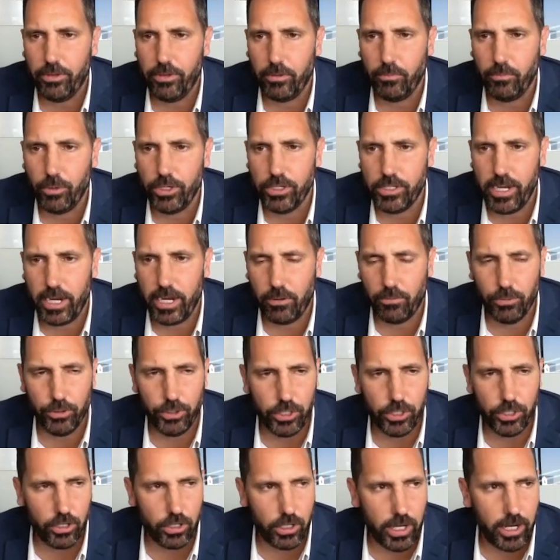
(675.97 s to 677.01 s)
And when you take
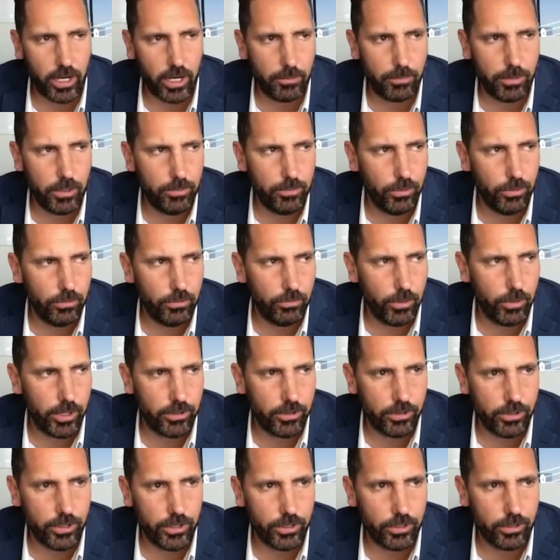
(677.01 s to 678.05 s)
really good care of people,
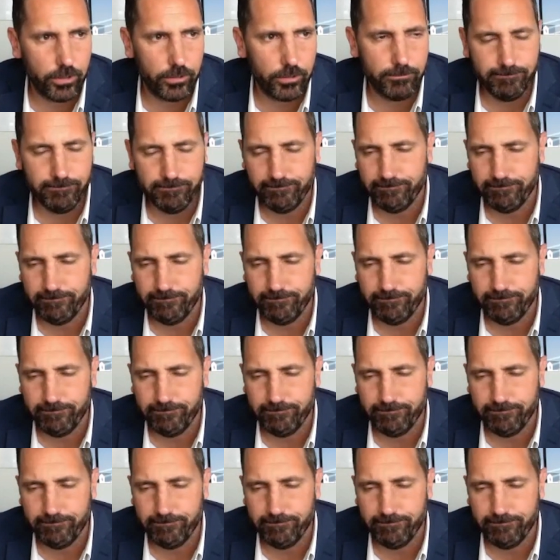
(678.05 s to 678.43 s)
whether you're